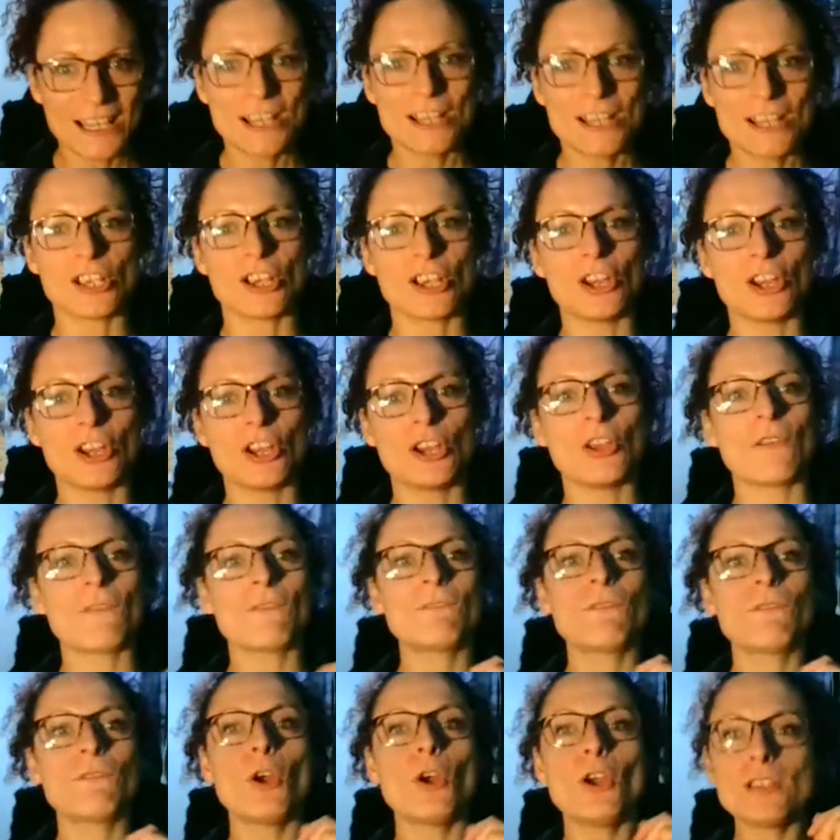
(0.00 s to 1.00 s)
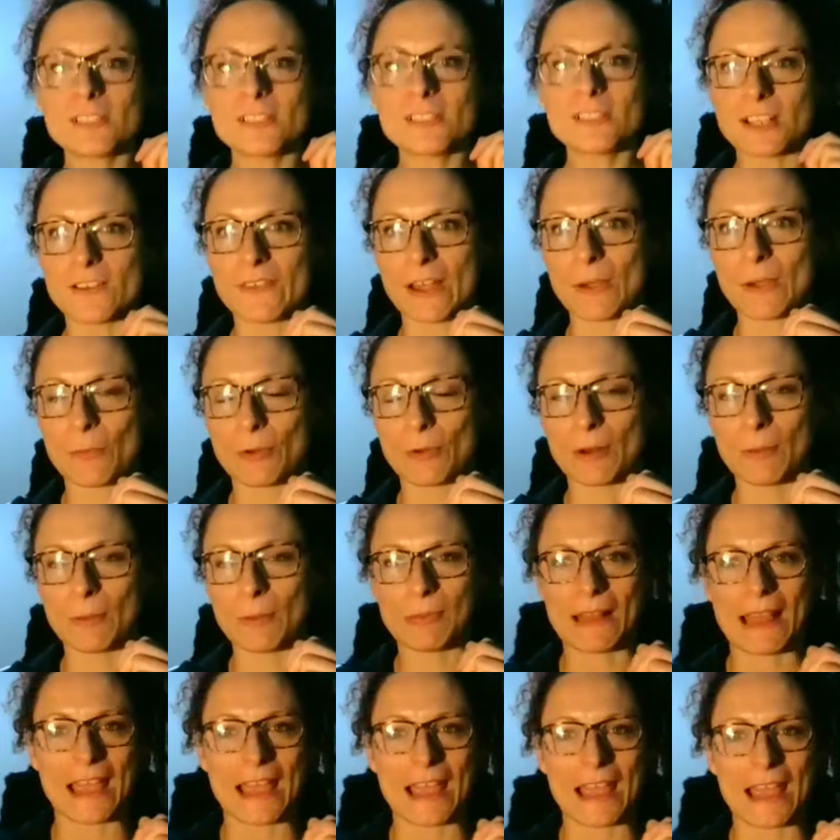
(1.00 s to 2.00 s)
So first off, I want to
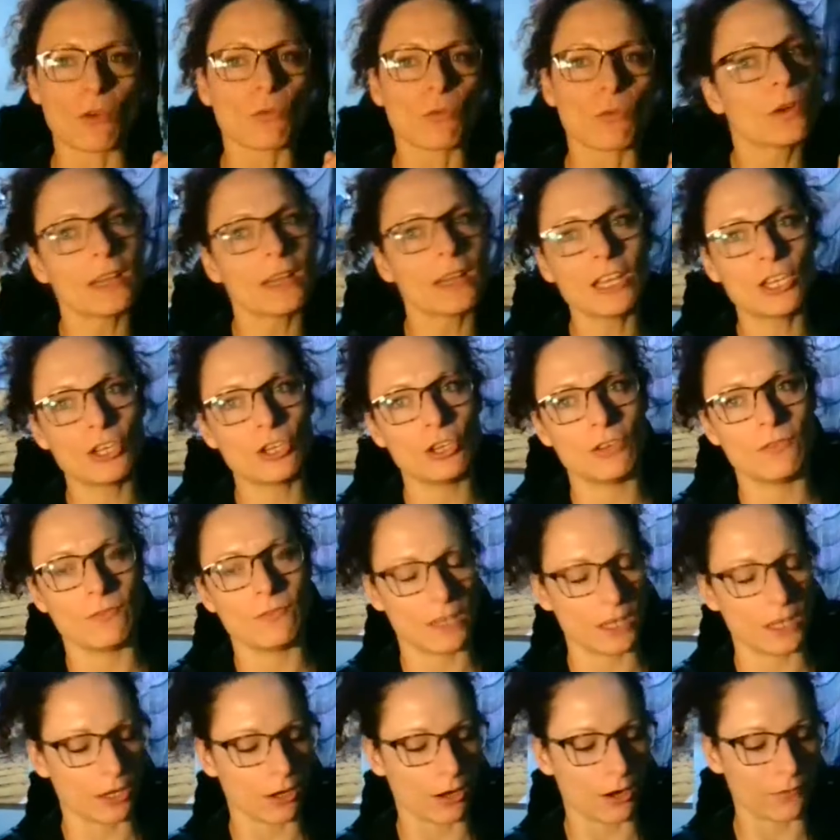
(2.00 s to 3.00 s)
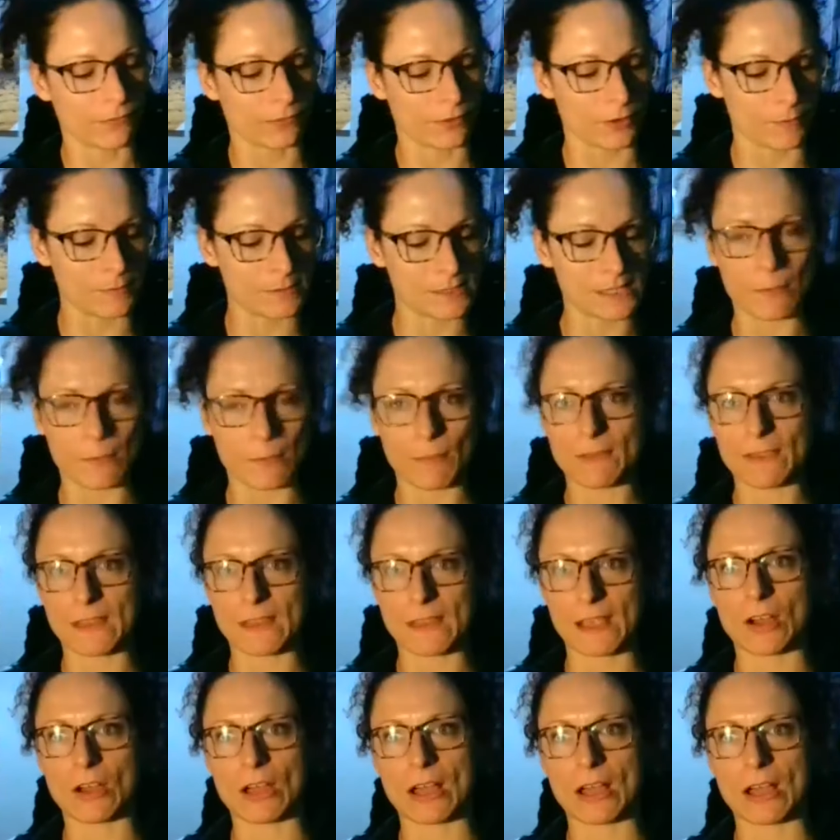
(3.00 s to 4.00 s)
play a really cute video from someone
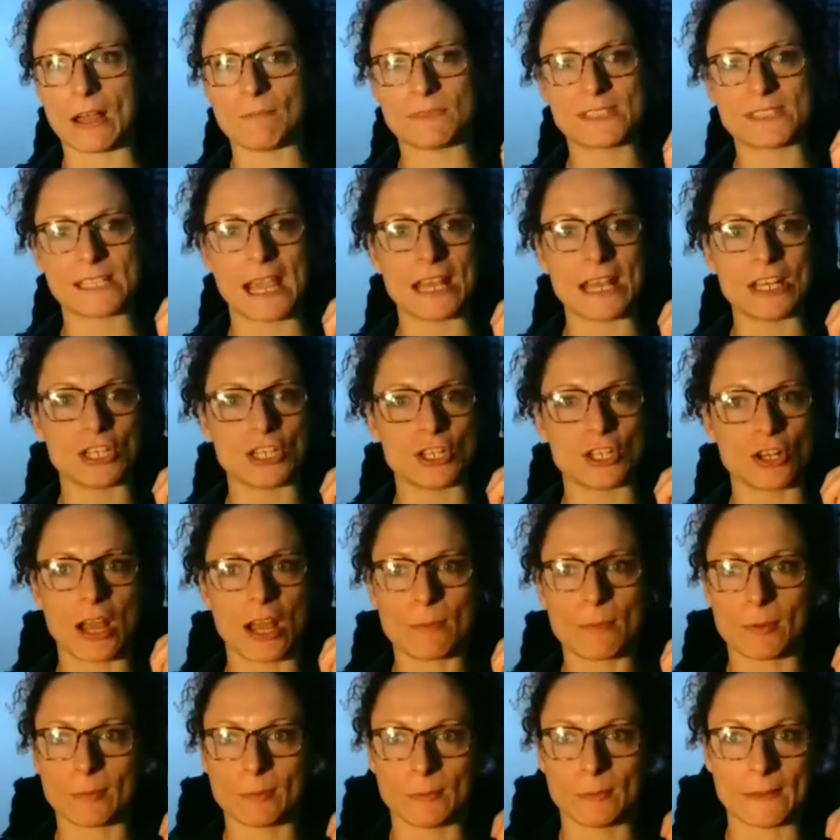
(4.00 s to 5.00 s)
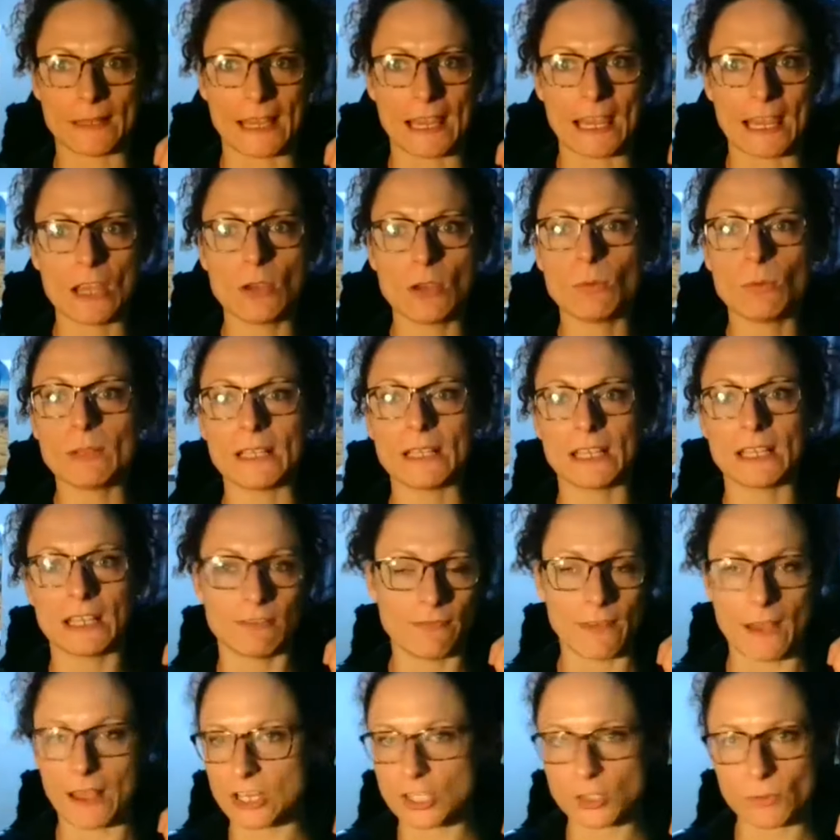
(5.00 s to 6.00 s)
that um, Sage and I are probably equally
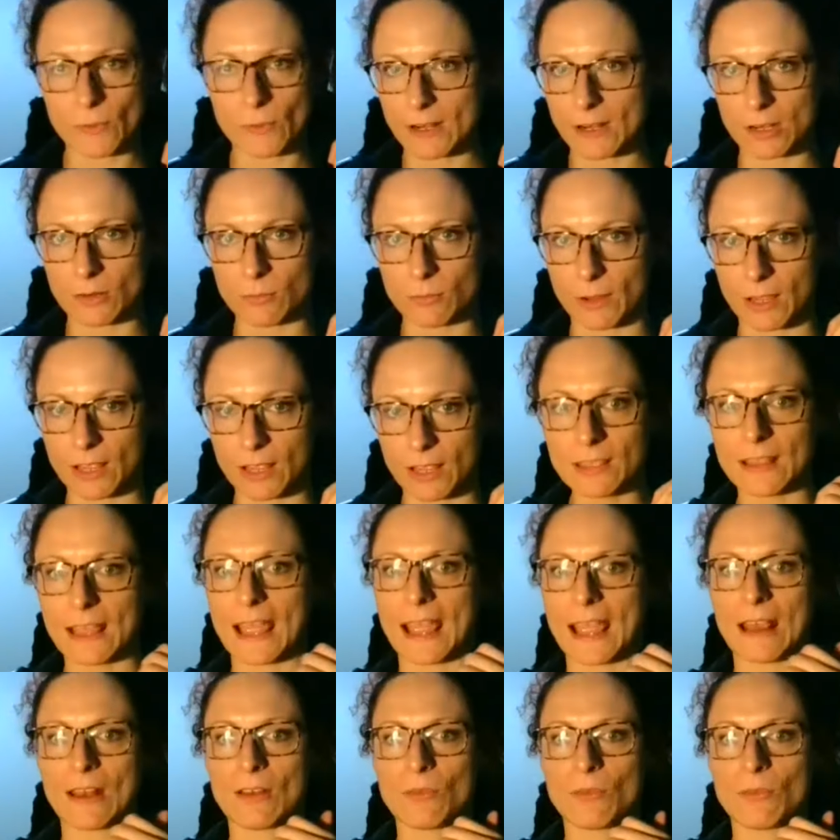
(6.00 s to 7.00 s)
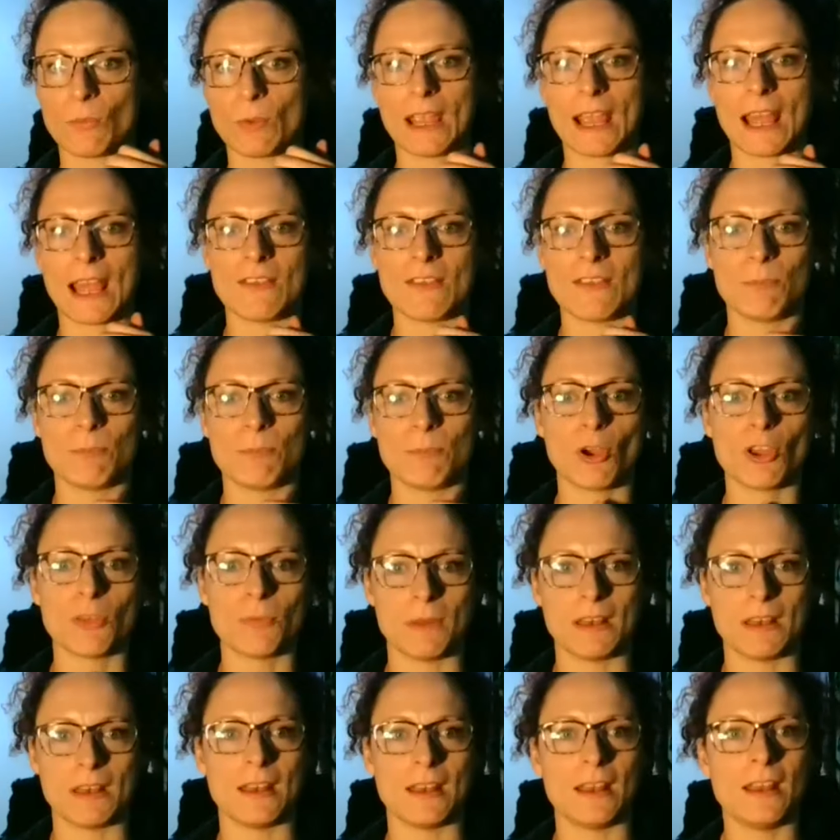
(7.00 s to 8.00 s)
infatuated with, and we mm-hmm. have both
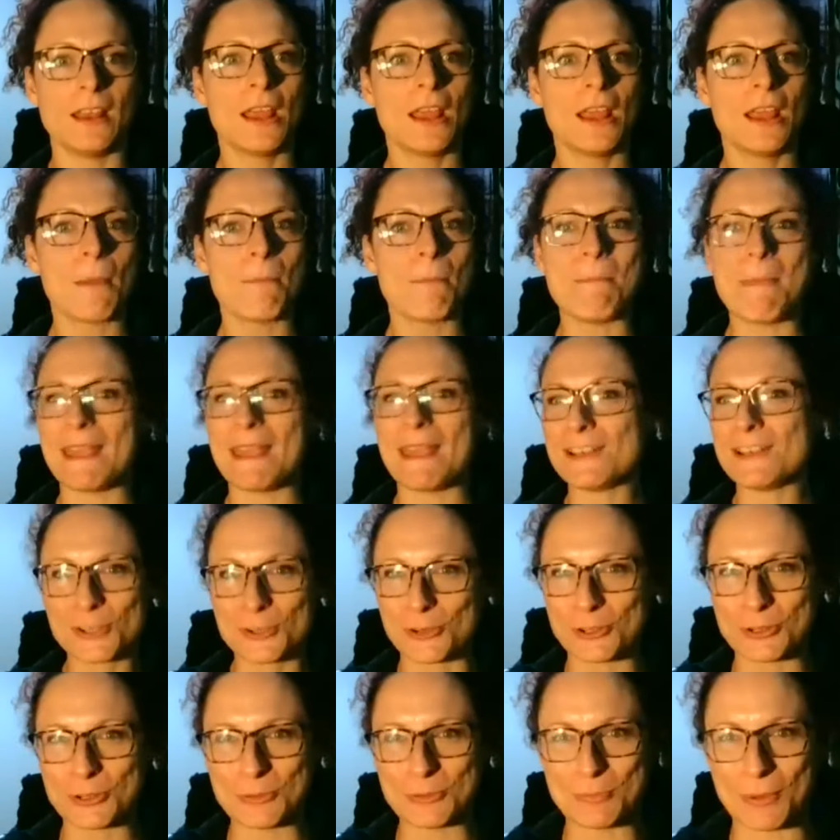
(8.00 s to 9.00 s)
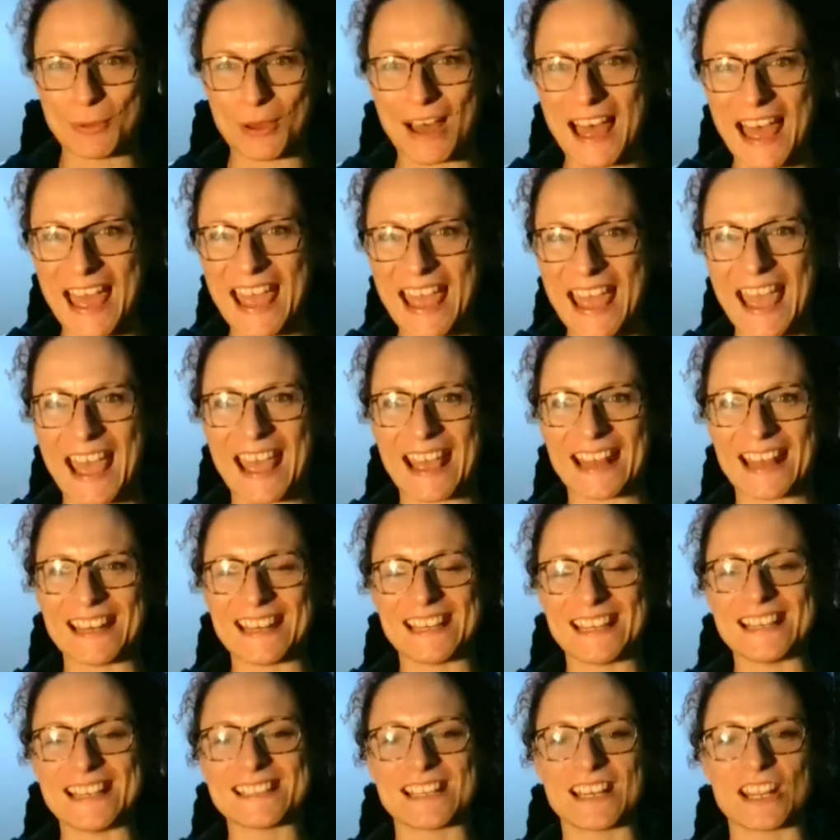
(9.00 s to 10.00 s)
been mentored by, and
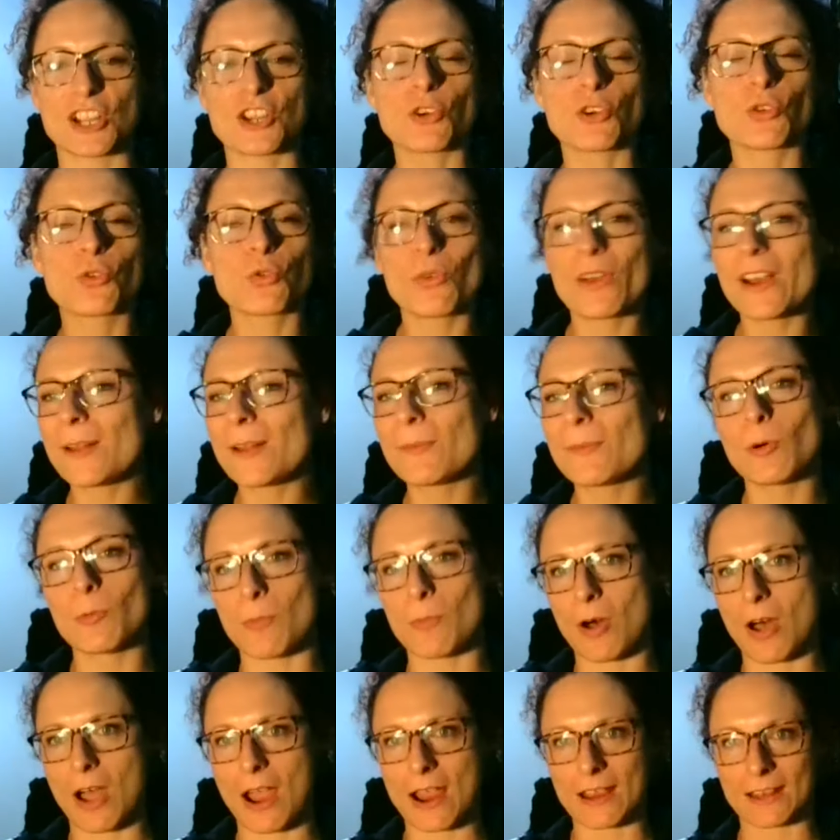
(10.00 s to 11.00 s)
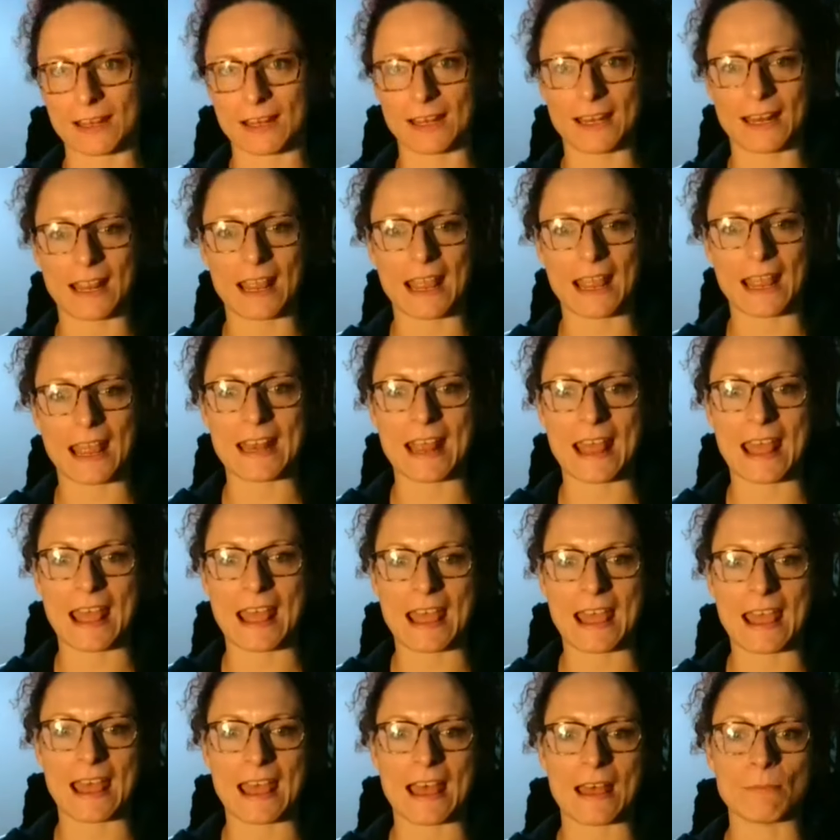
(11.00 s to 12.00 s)
he is an incredible mind, and, and
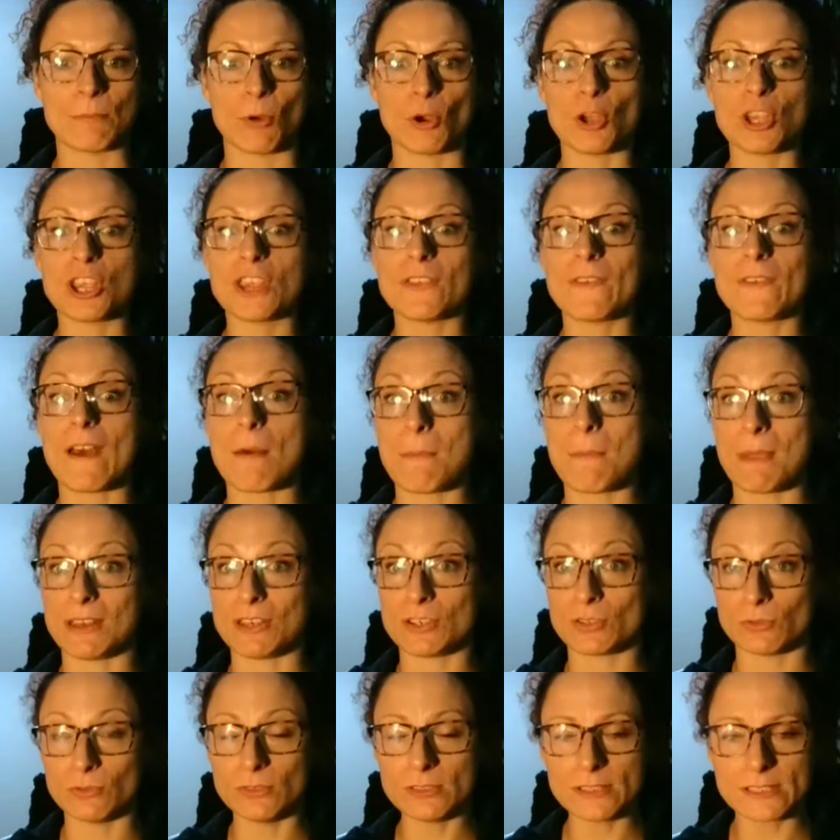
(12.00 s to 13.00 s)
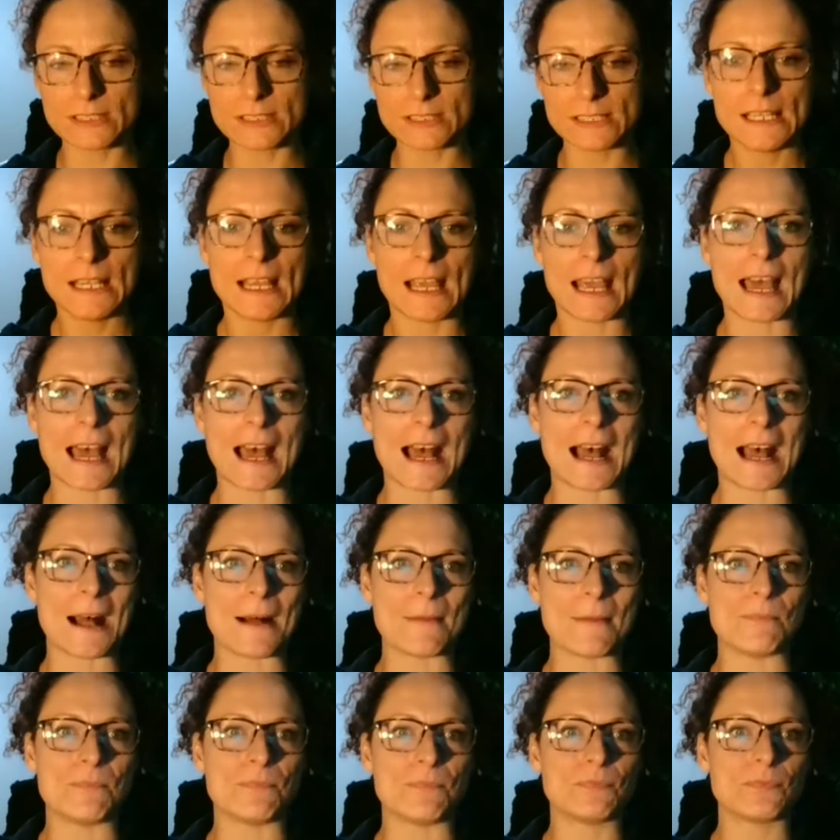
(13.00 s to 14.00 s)
uh, both of our mentors.
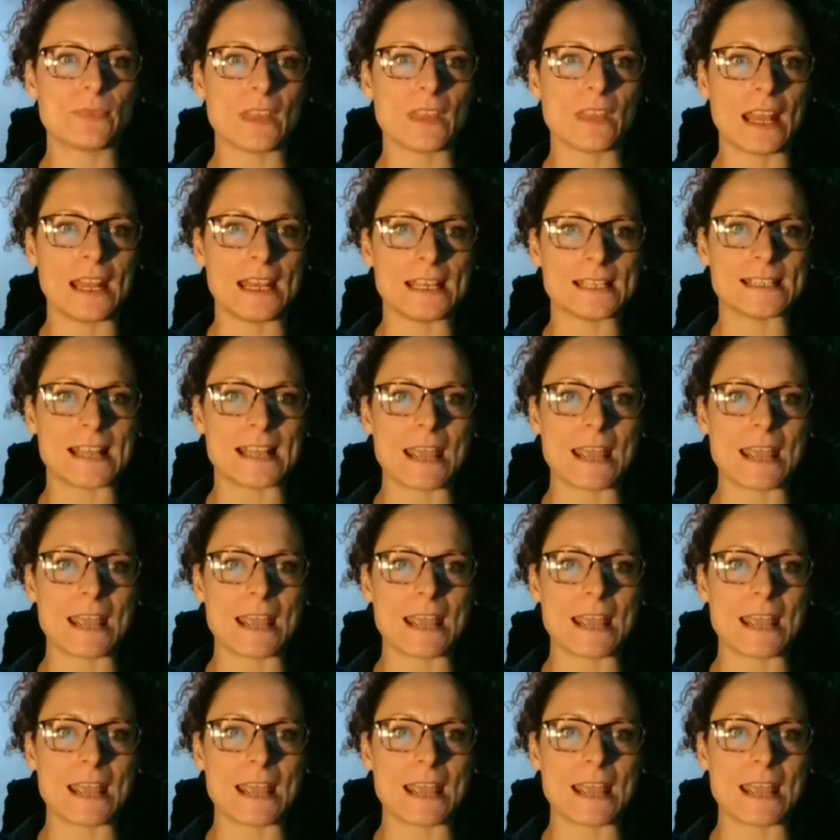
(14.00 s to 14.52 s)
Um, and his